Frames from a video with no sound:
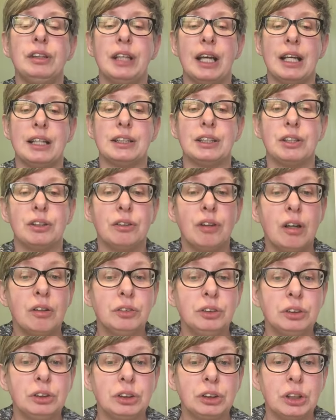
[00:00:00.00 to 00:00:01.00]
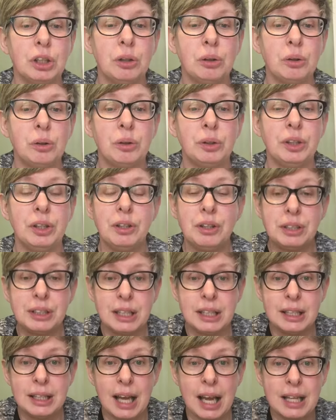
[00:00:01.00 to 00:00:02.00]
Dance her on your shoulders
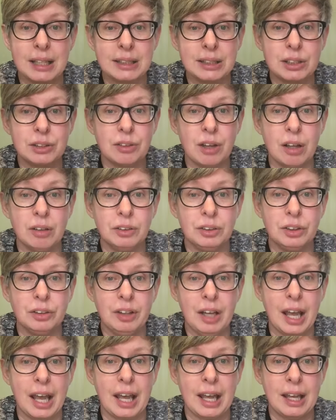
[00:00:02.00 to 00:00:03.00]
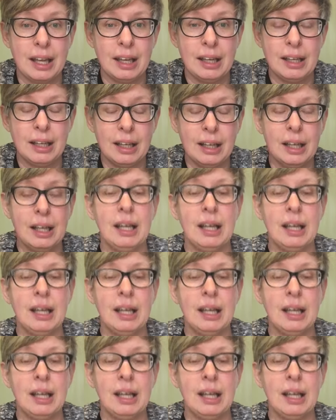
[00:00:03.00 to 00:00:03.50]
and dance her on your head.